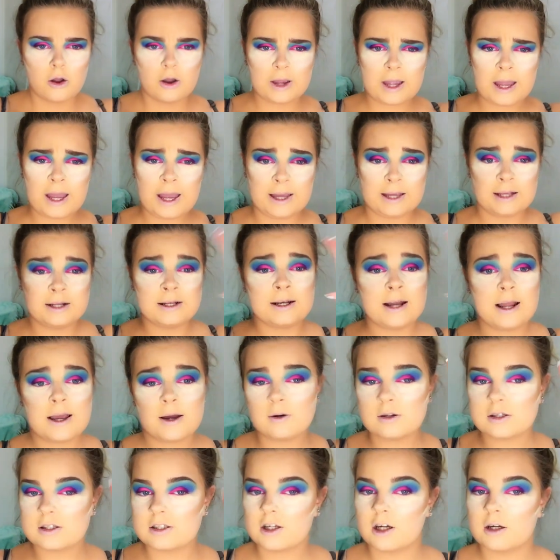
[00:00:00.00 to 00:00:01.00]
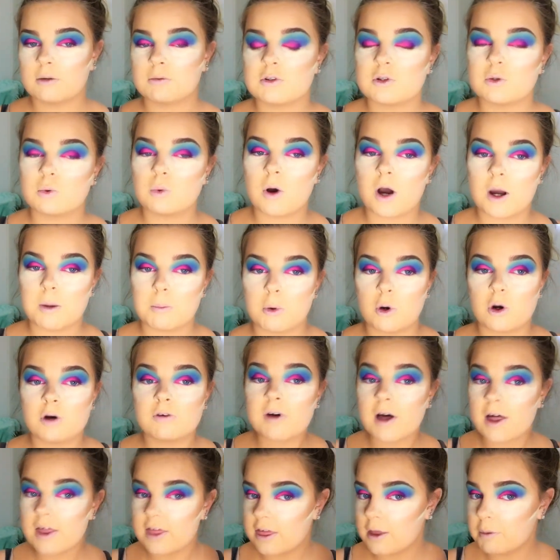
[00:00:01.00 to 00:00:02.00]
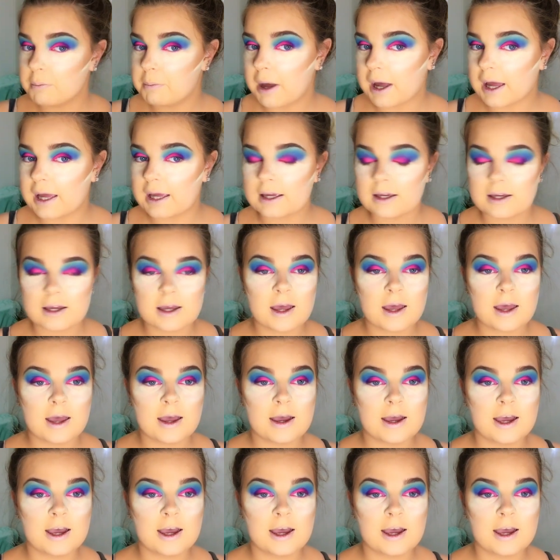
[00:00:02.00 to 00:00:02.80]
Okay, now it's time to wipe off the bake.